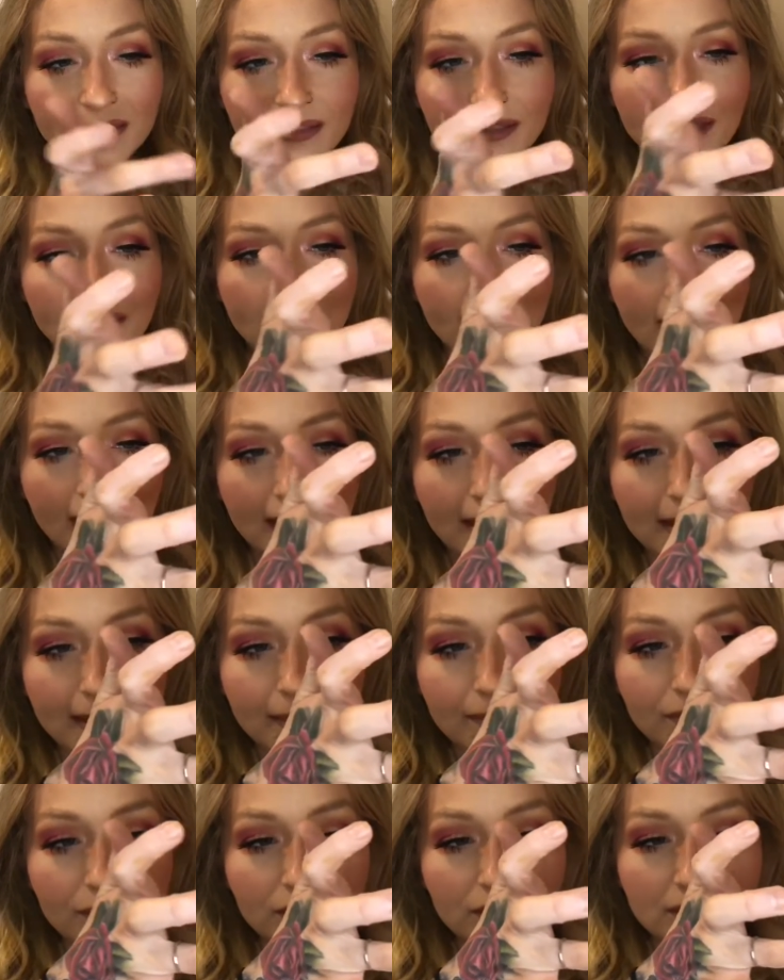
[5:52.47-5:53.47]
Like, I
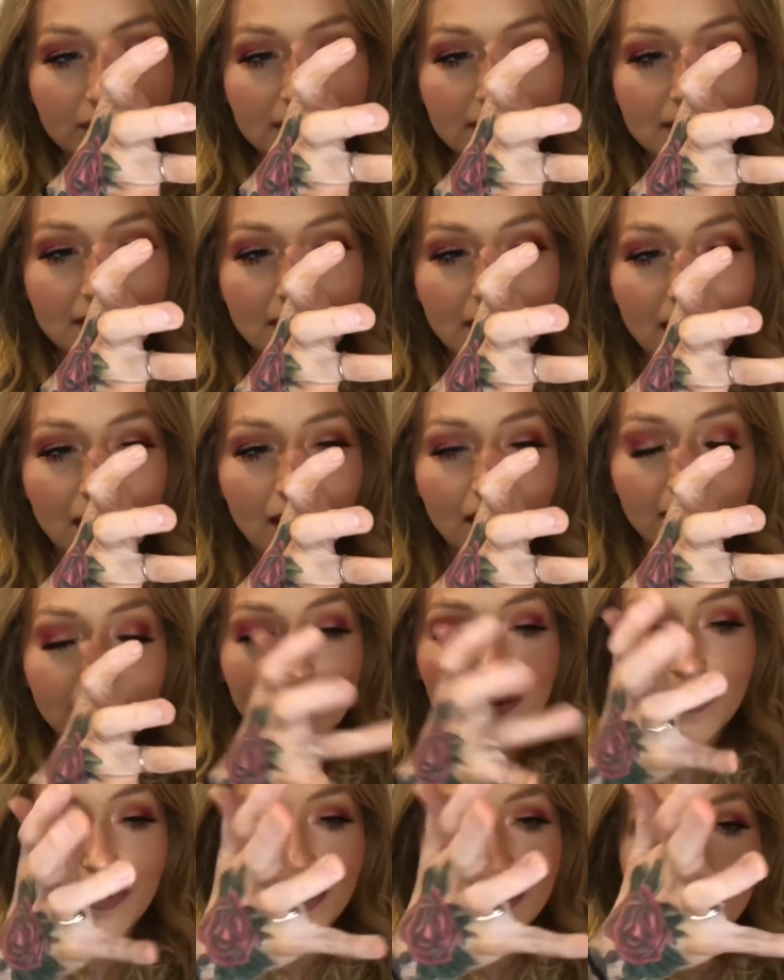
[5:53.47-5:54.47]
am just not the
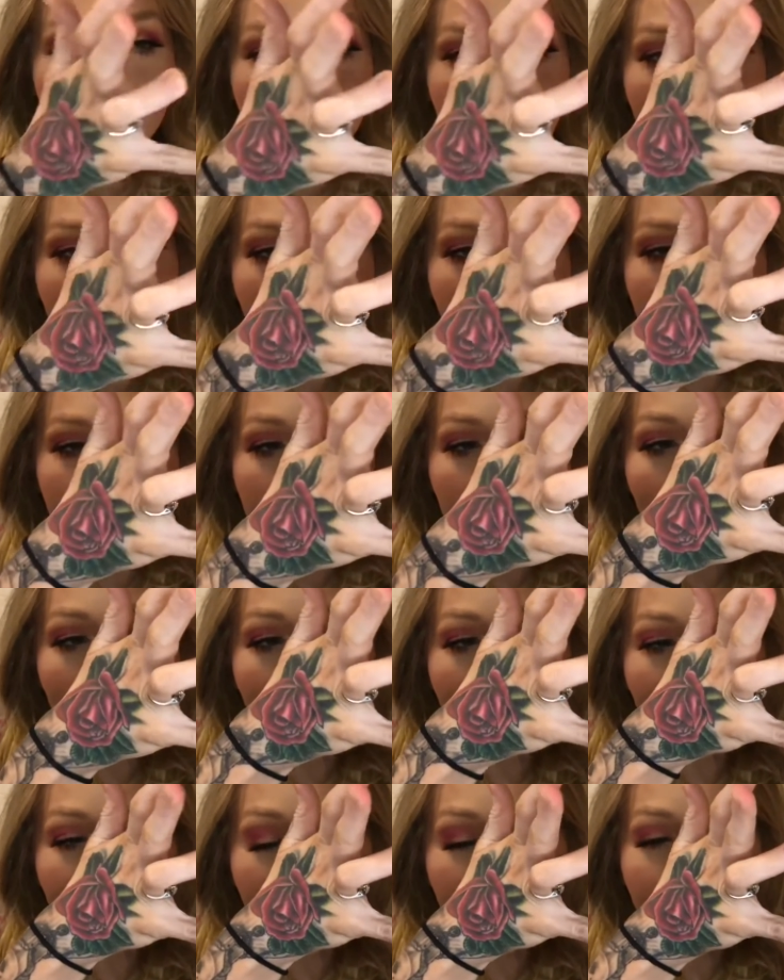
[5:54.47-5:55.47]
best at
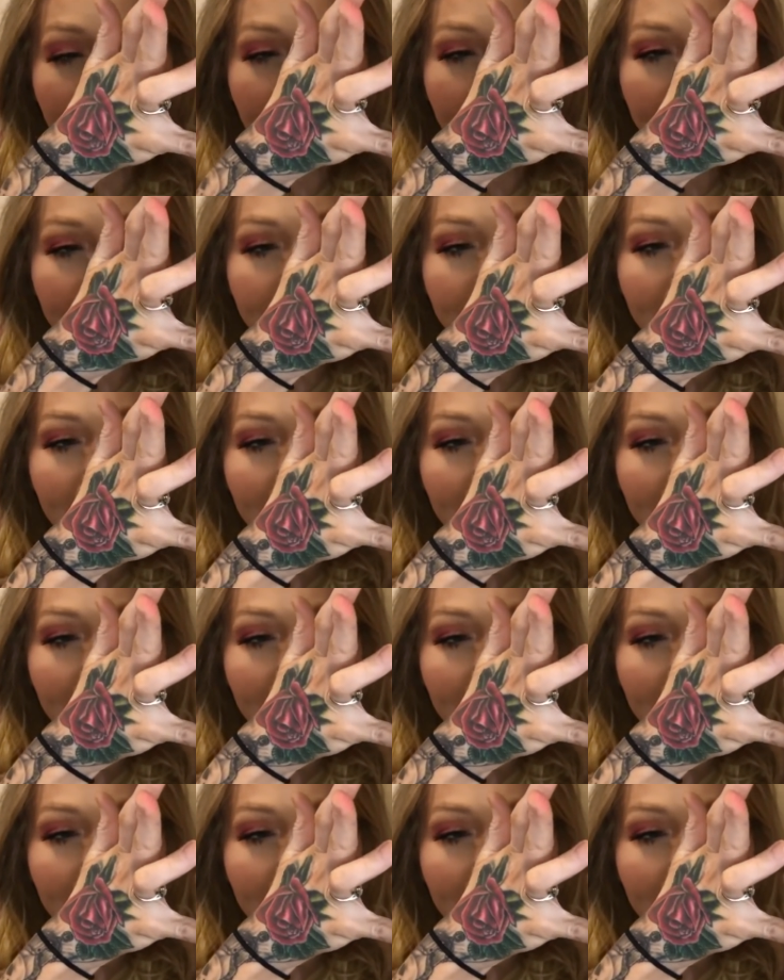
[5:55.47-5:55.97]
swatches.